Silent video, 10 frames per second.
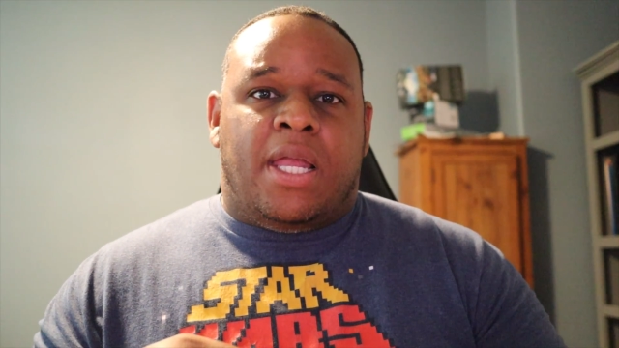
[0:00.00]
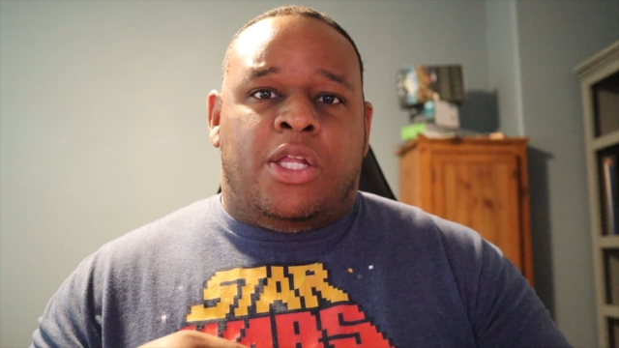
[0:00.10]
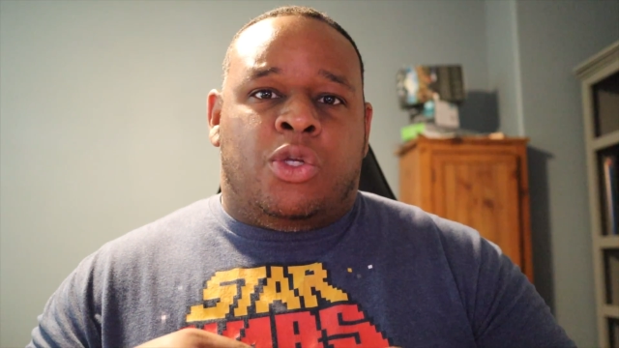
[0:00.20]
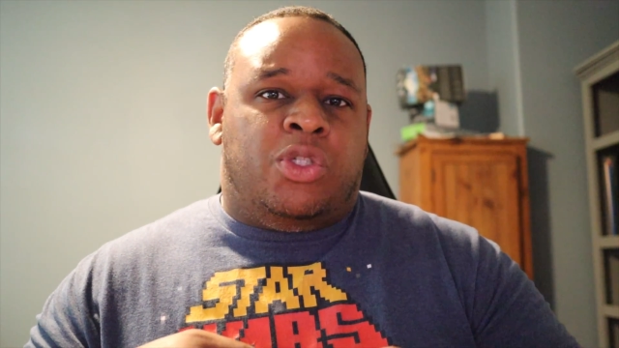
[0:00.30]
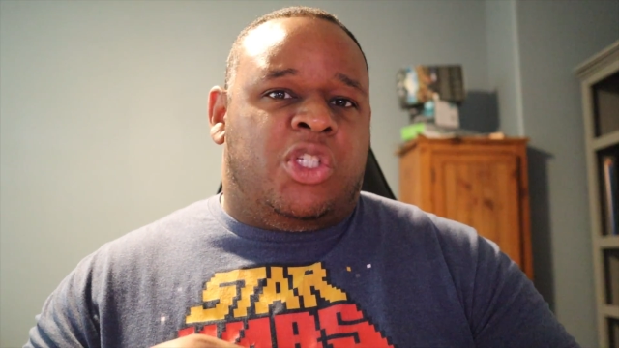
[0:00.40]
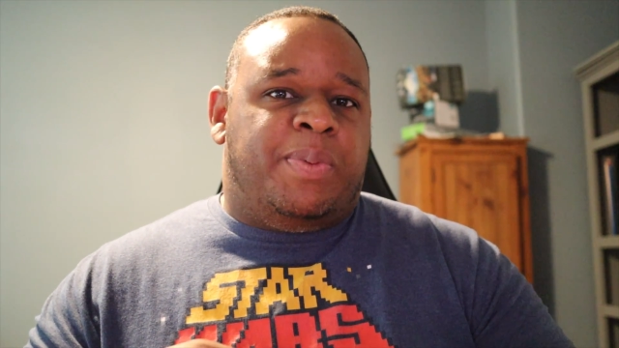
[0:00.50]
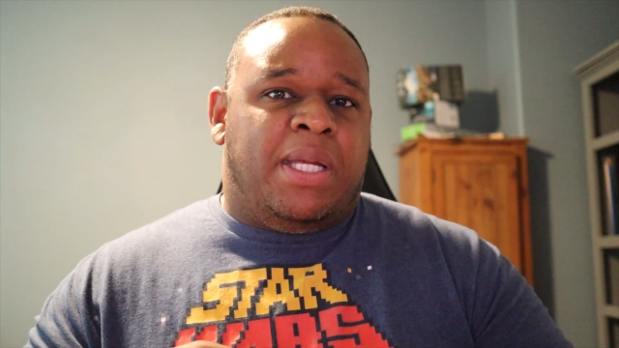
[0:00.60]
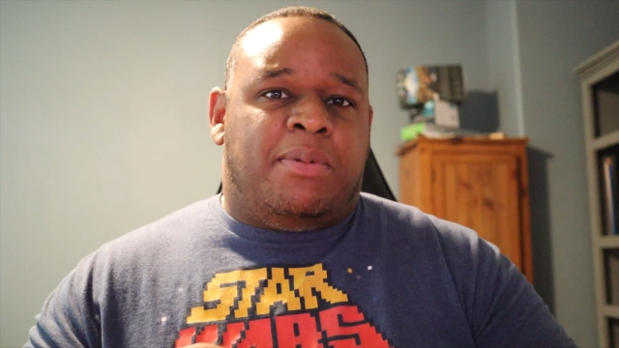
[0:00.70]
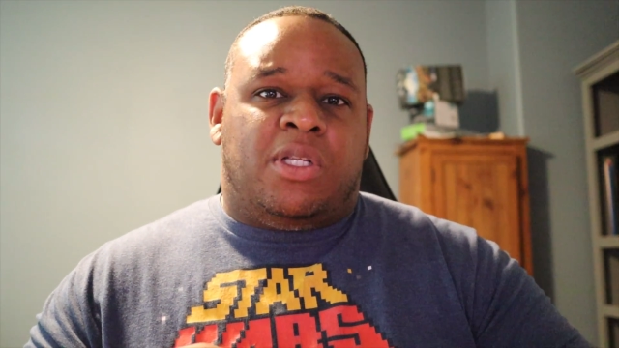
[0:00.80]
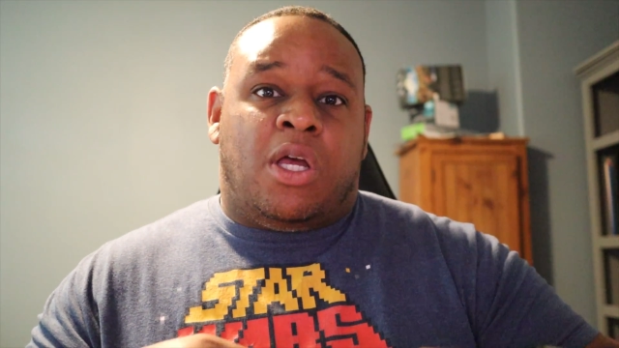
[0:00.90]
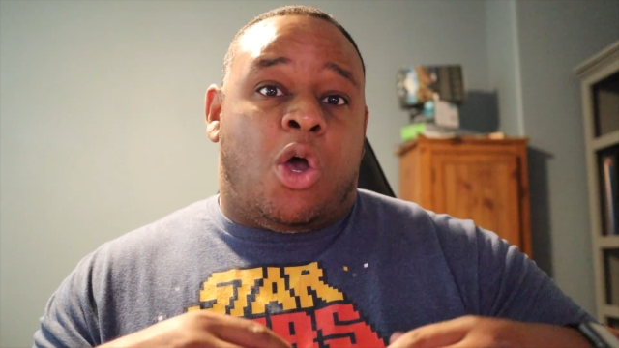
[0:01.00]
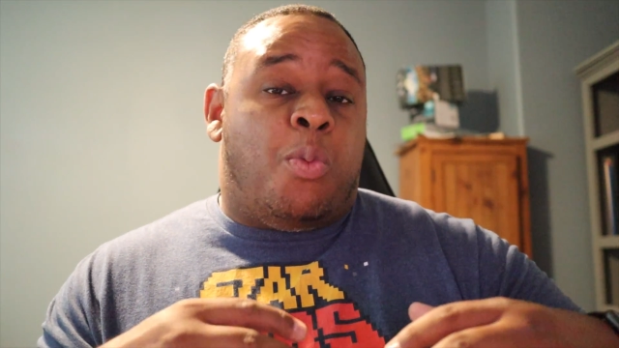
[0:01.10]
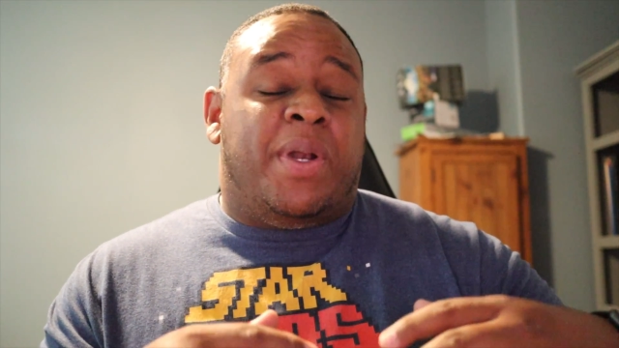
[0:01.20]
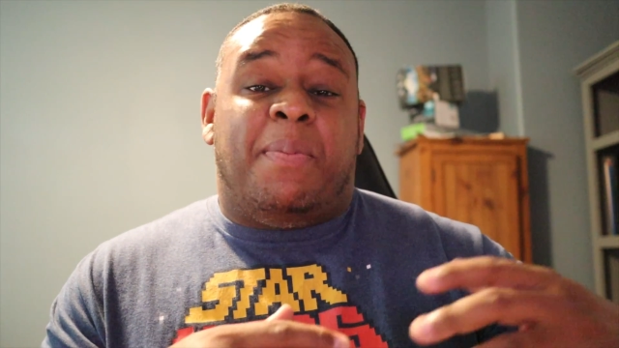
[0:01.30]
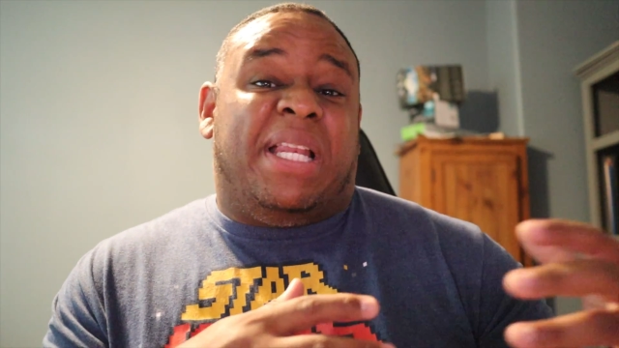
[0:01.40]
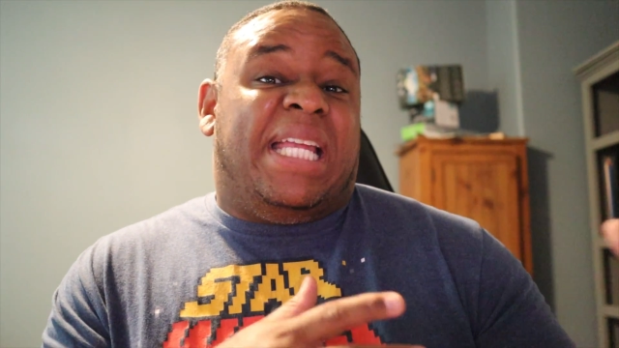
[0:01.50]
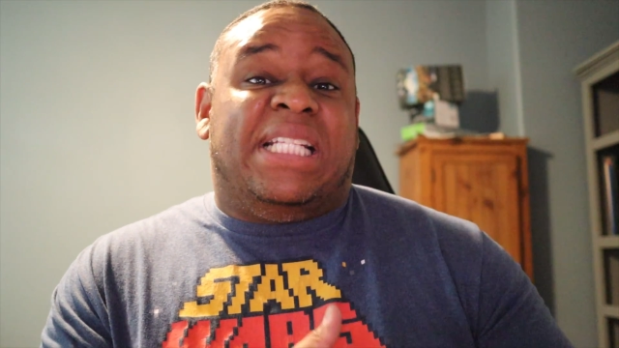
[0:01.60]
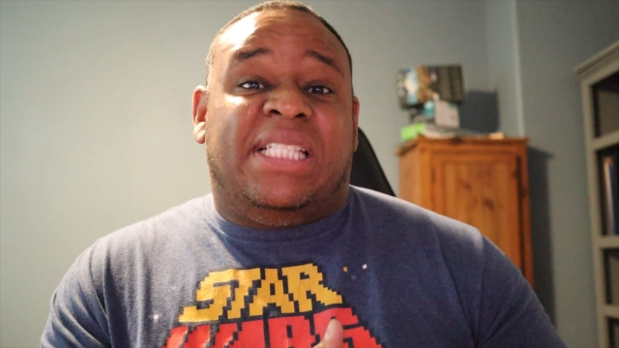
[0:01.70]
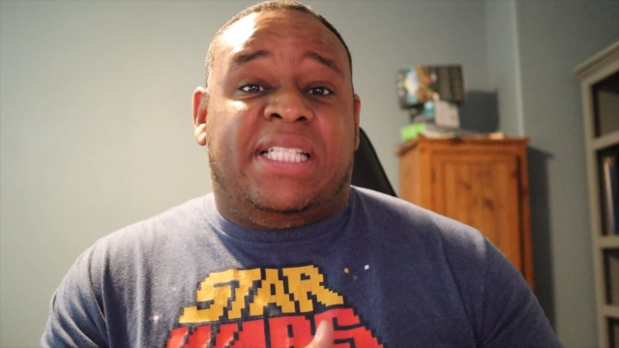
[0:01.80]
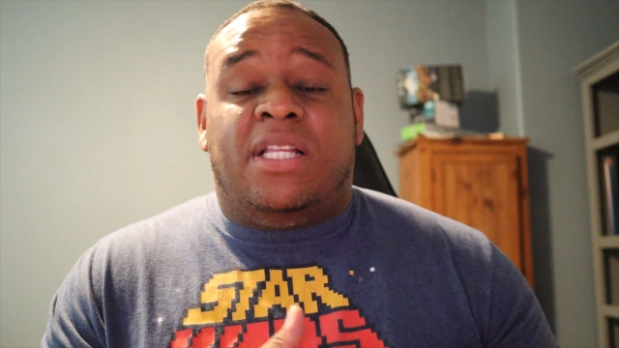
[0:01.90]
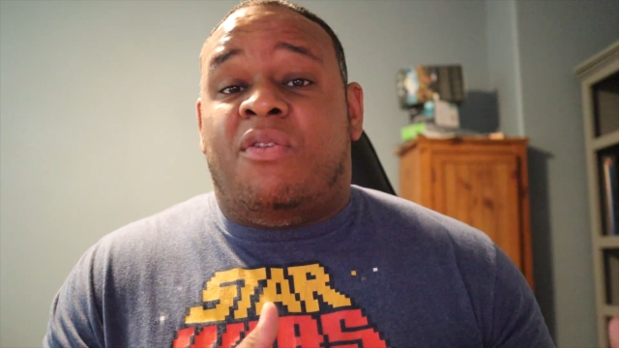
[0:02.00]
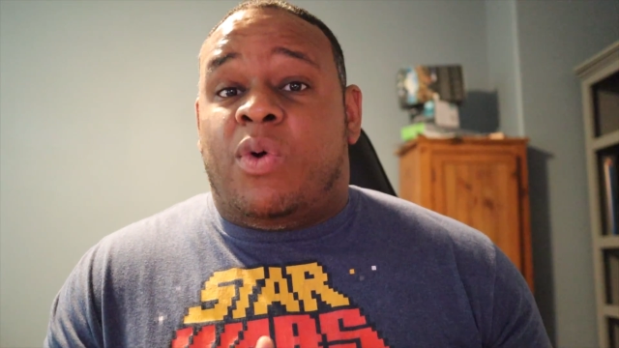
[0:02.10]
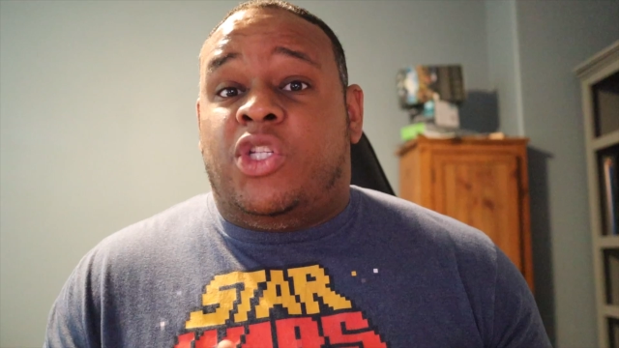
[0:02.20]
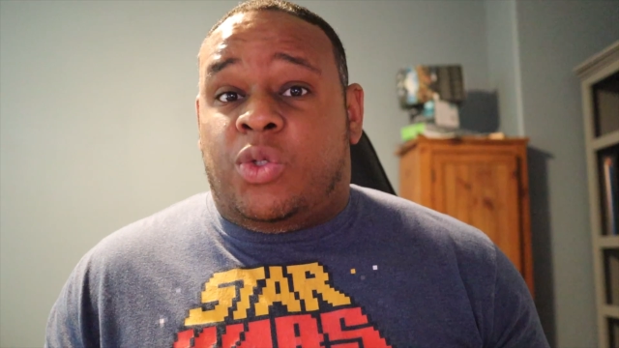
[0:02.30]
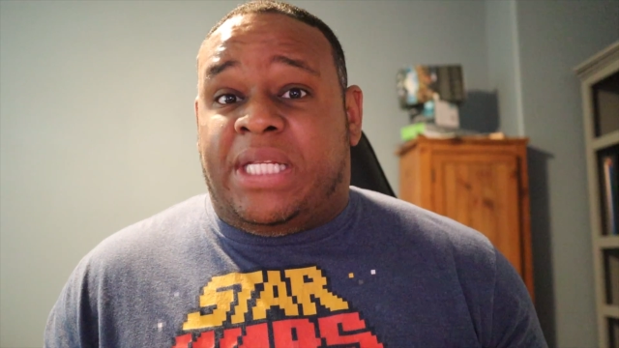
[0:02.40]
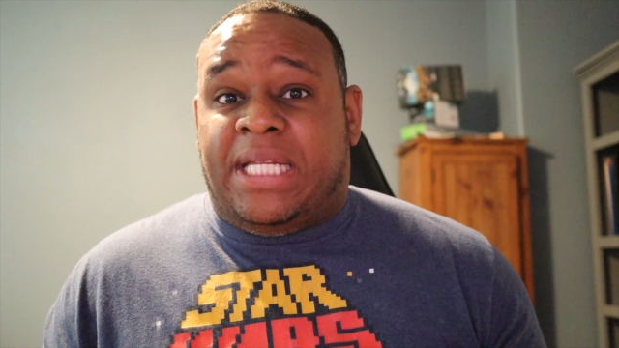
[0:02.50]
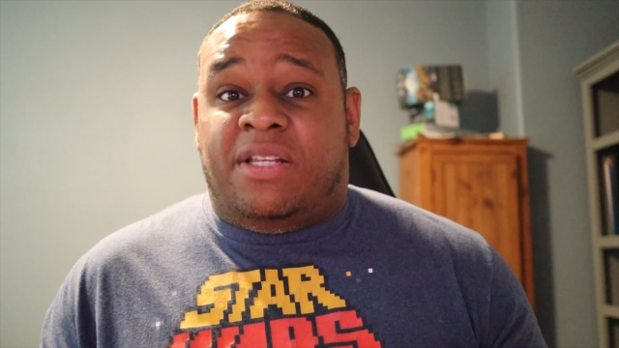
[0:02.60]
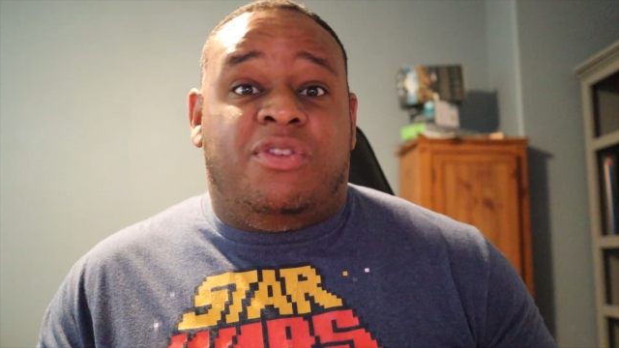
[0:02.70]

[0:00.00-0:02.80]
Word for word: you'll just be able to open up an instant of what you need.